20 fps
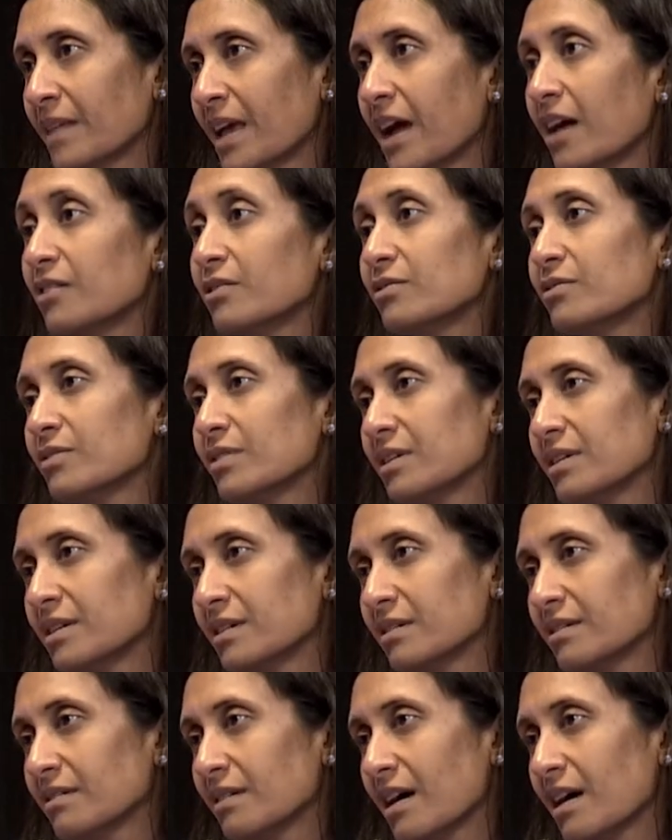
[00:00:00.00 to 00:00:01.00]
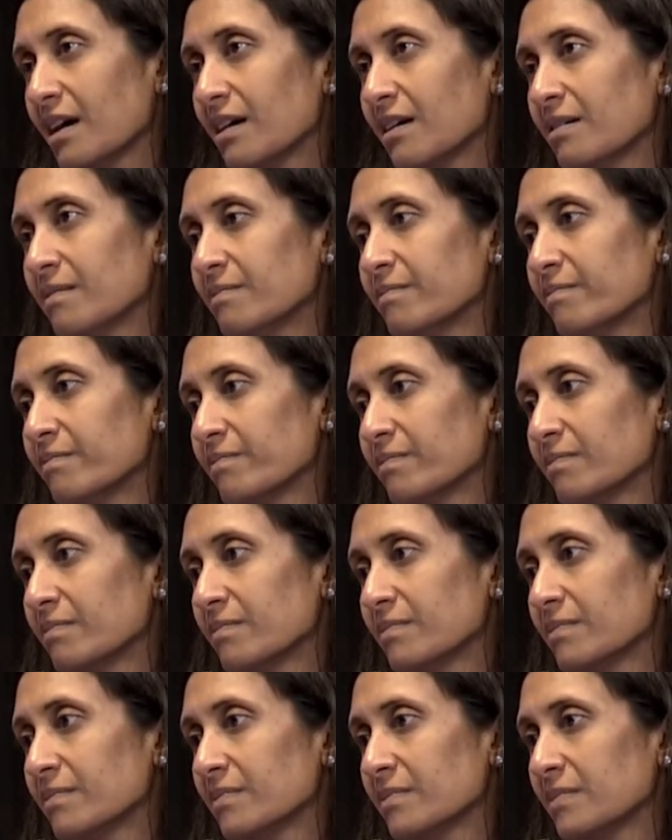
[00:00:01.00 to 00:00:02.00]
how do you think
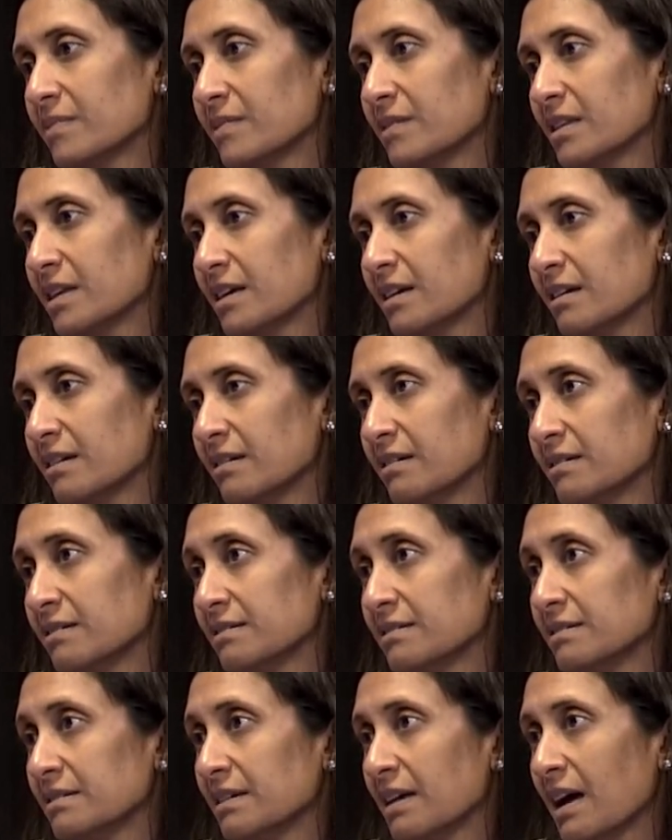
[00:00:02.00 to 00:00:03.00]
the